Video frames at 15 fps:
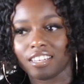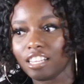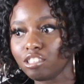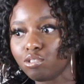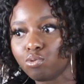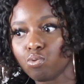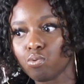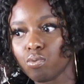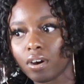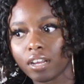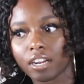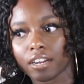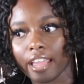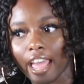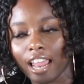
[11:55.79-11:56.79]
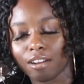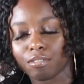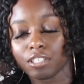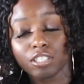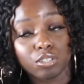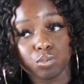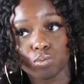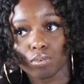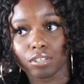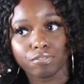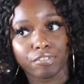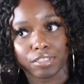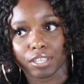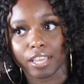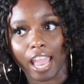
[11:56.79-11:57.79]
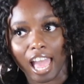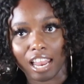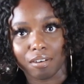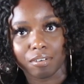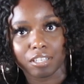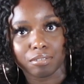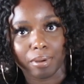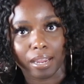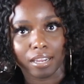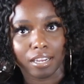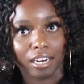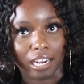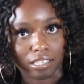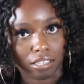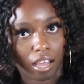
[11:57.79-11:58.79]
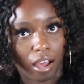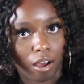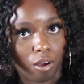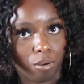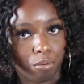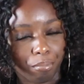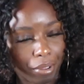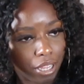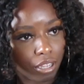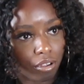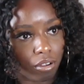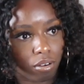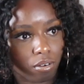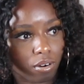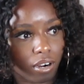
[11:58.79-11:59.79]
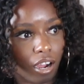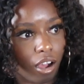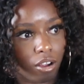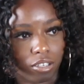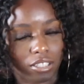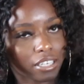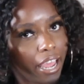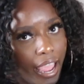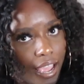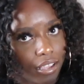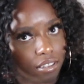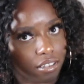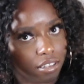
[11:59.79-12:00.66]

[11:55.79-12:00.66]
This 250 calories right here, that's a whole meal or a whole snack,